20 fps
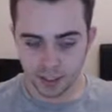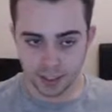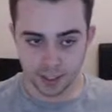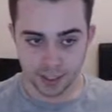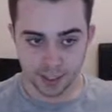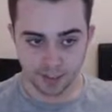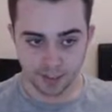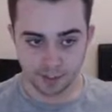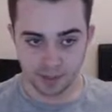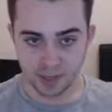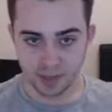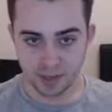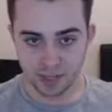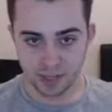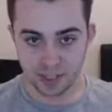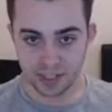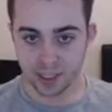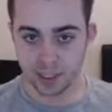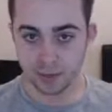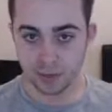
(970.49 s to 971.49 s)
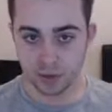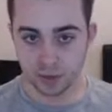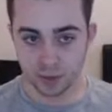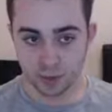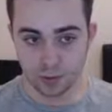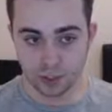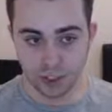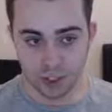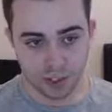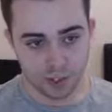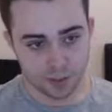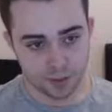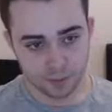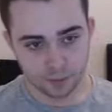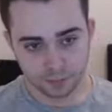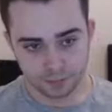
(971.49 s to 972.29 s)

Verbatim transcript: um, limit its stealth rock switches